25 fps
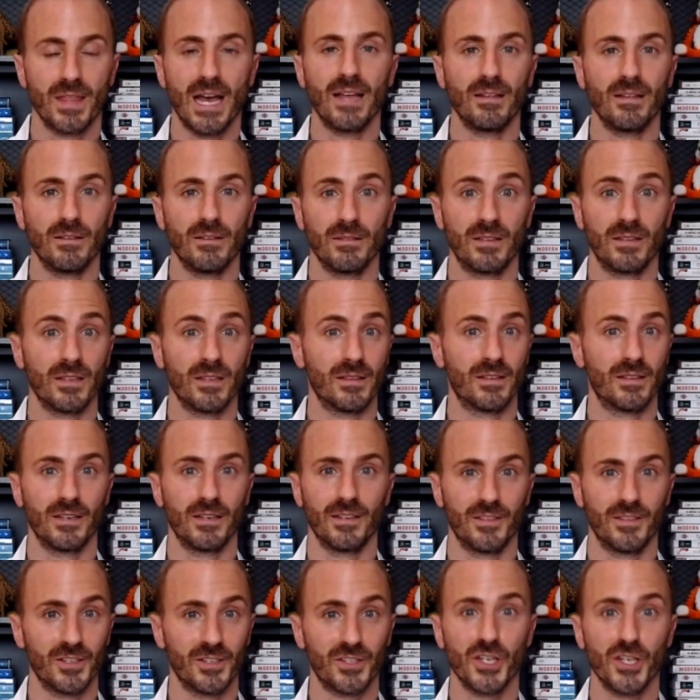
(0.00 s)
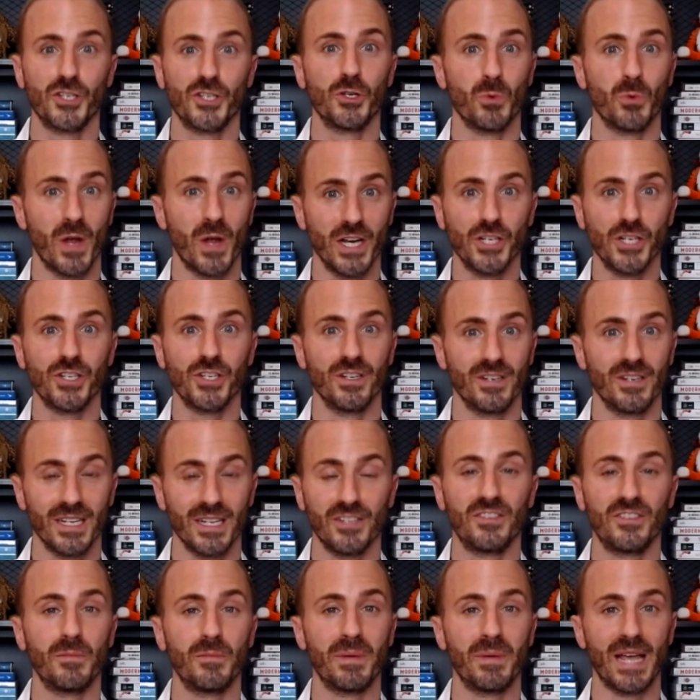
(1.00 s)
that the situation
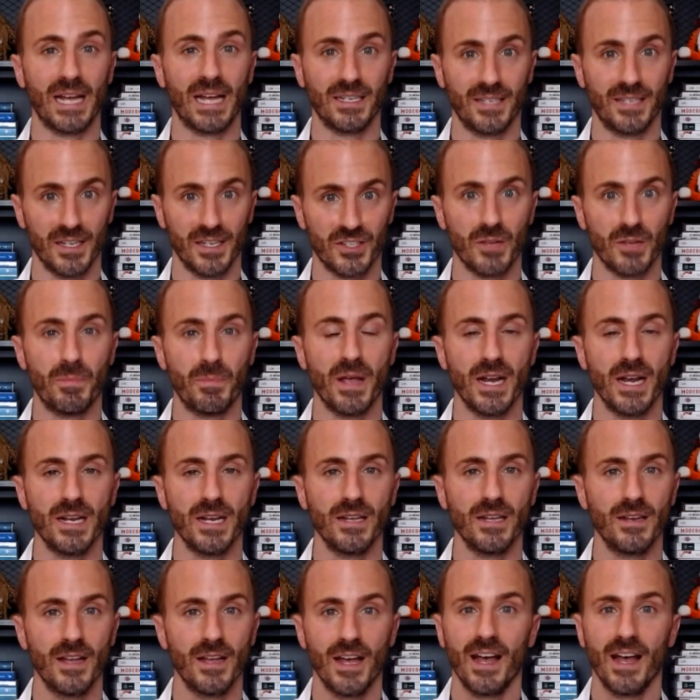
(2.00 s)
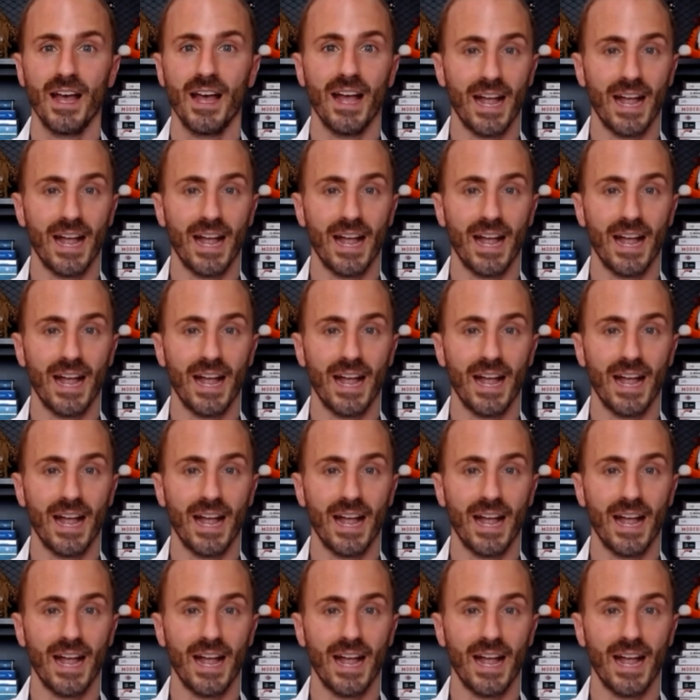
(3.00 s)
needs to be anticipated.